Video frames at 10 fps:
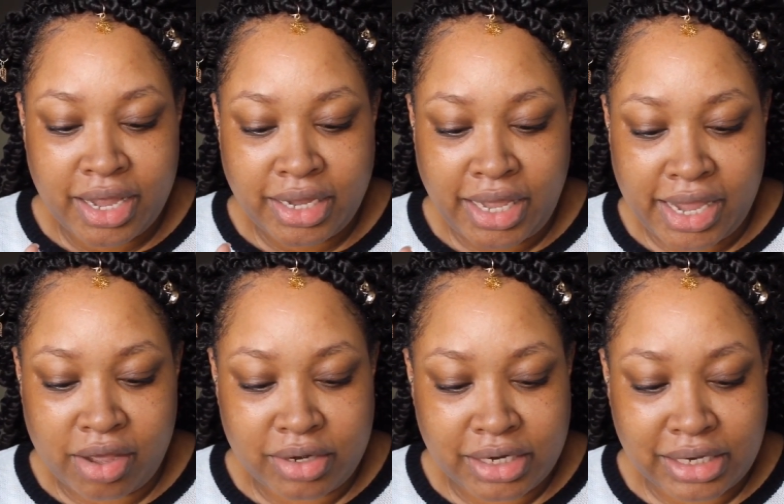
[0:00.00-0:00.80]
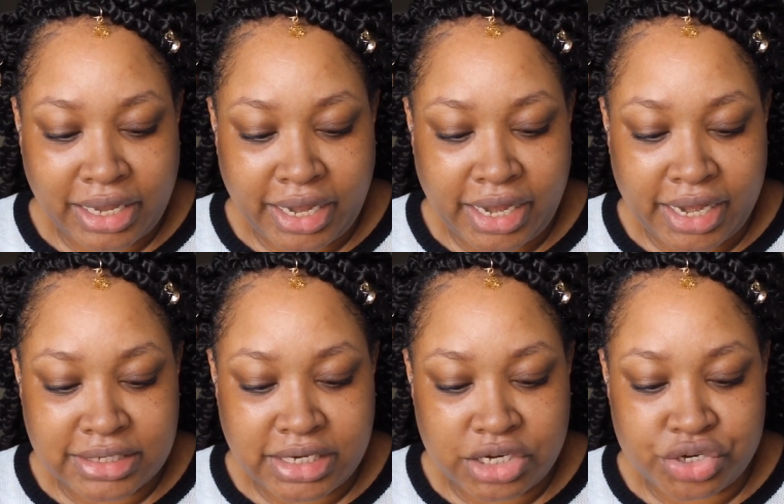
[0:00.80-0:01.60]
kale and clay and
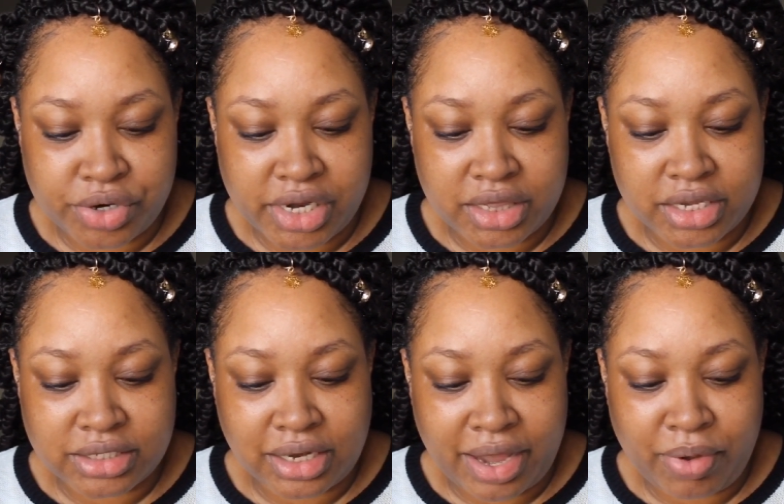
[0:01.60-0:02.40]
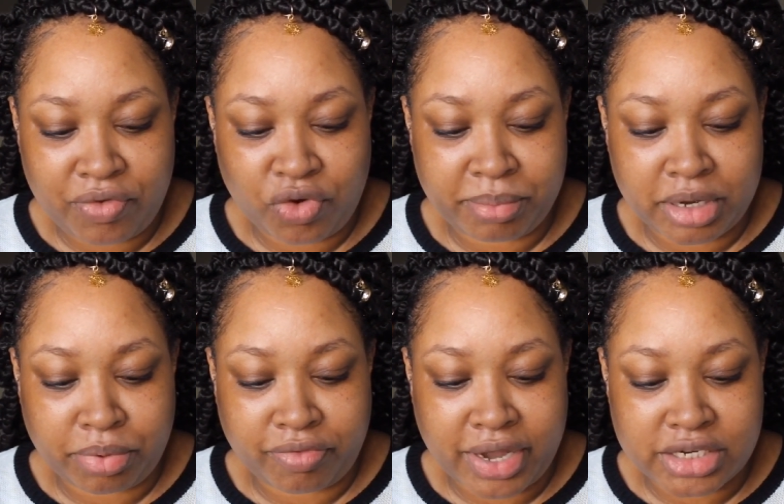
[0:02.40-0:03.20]
tea tree. This lightweight formula
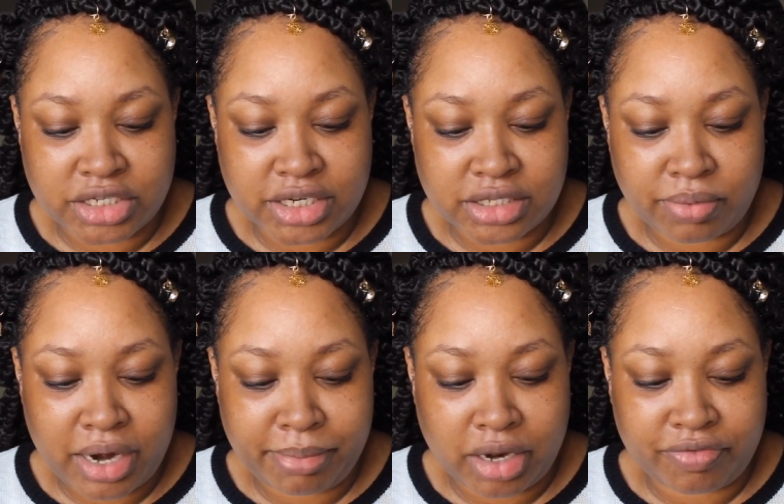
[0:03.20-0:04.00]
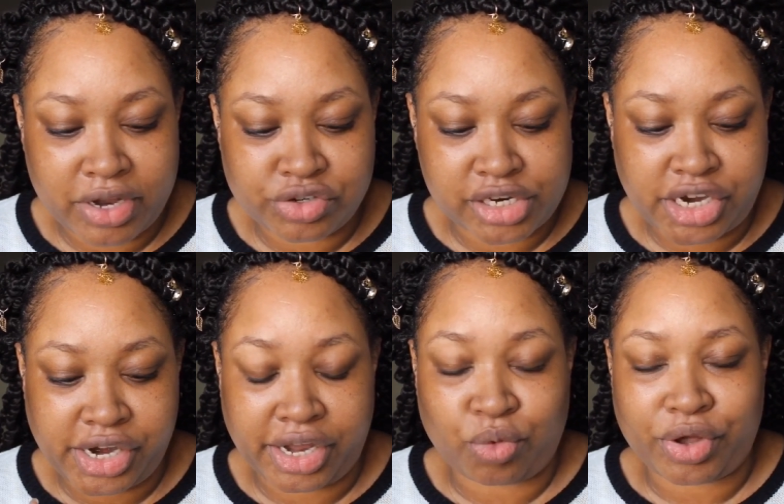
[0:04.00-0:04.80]
provides just the right amount of hydration
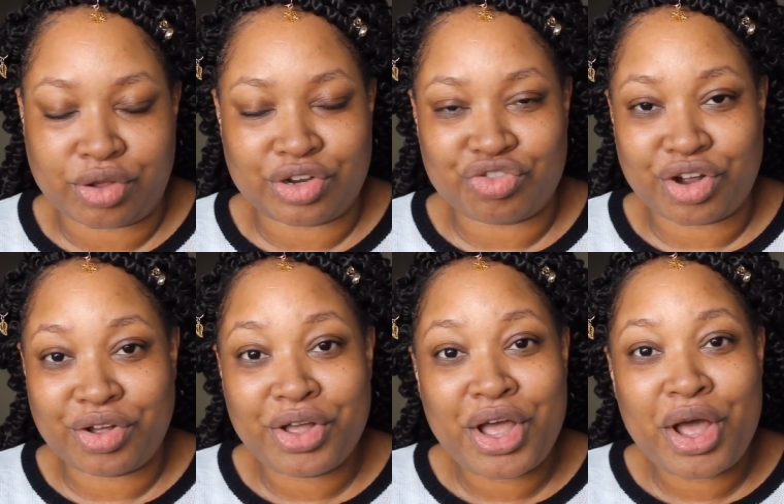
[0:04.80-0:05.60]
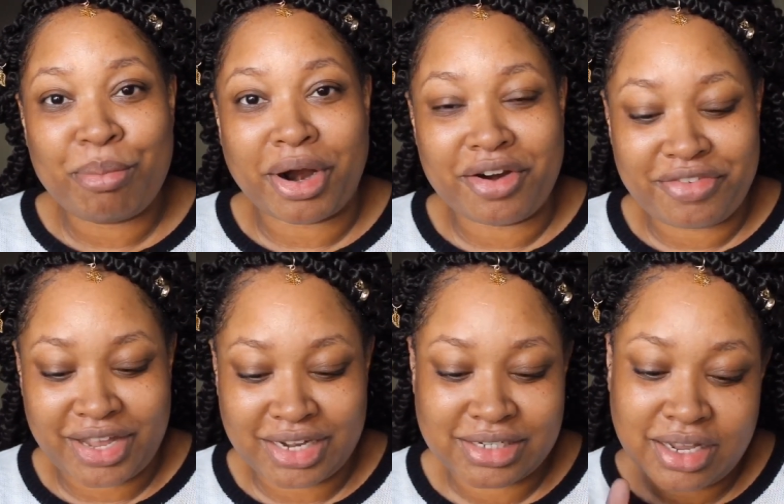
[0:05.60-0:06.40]
and oil control.
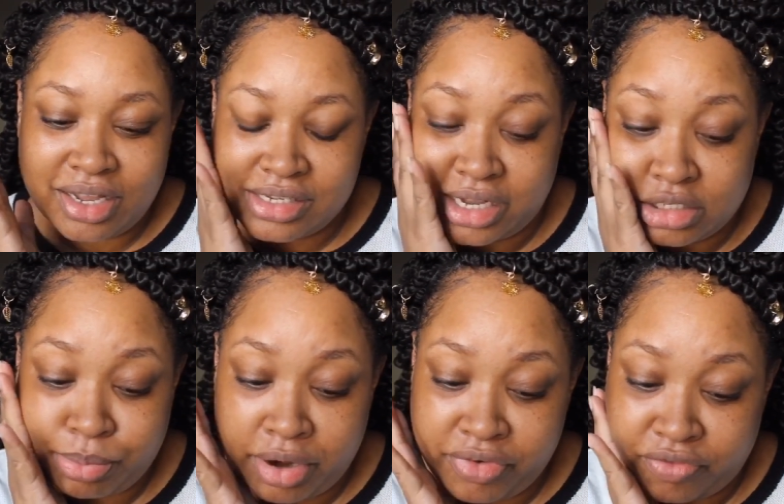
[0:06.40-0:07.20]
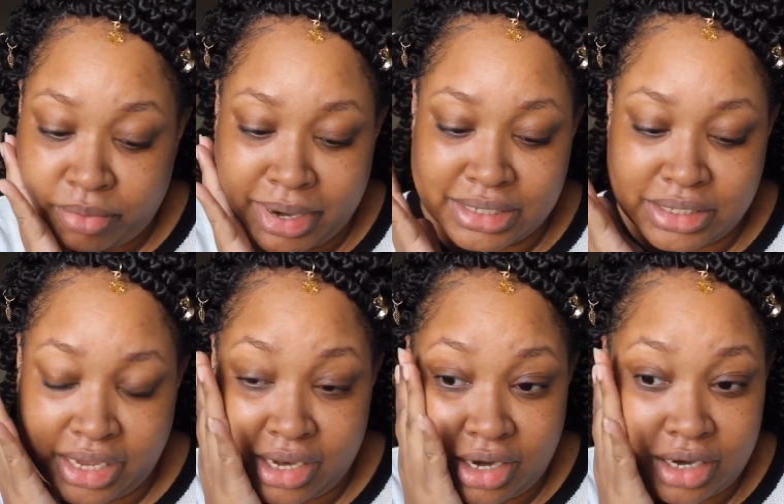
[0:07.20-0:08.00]
Perfect. Sounds perfect for my
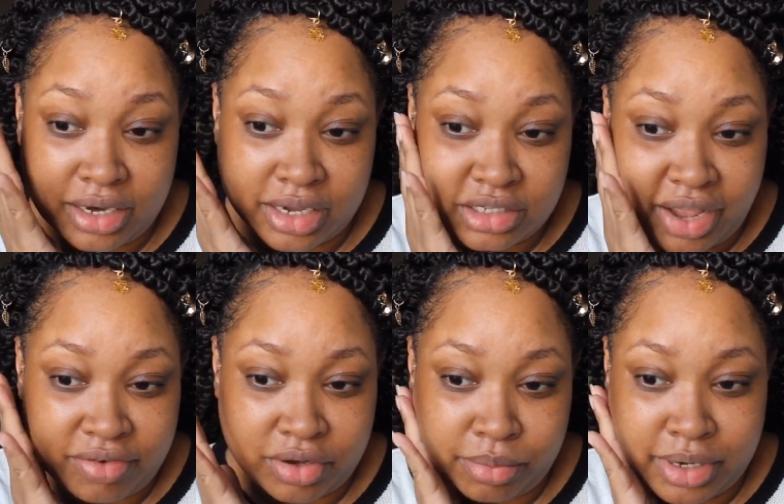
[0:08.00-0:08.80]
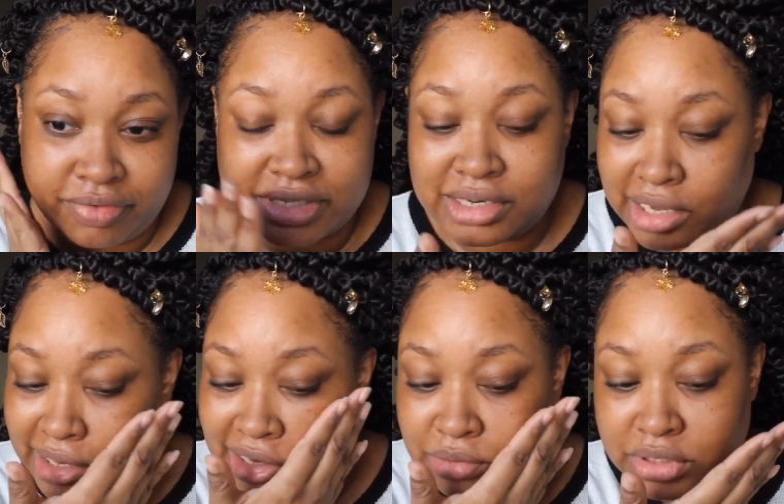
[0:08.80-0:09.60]
skin. It does have a little bit of a
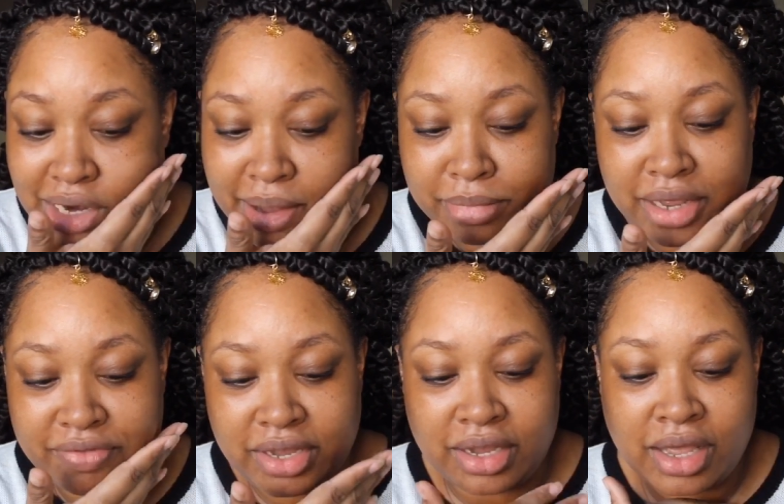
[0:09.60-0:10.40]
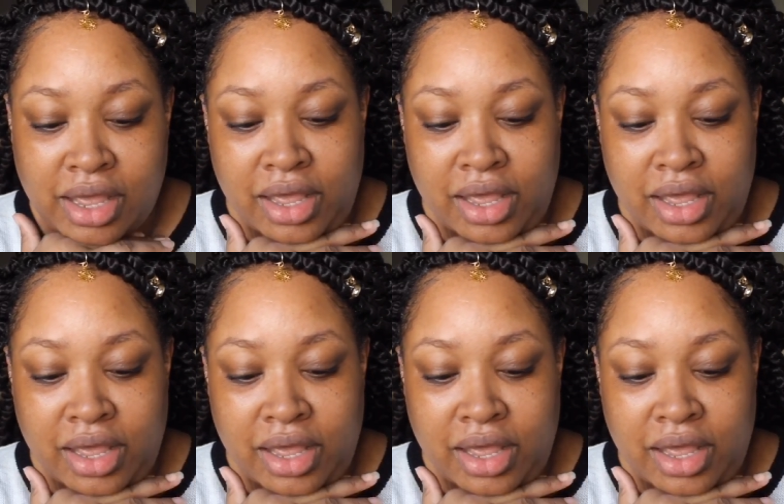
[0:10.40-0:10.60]
stickiness, which I'm loving.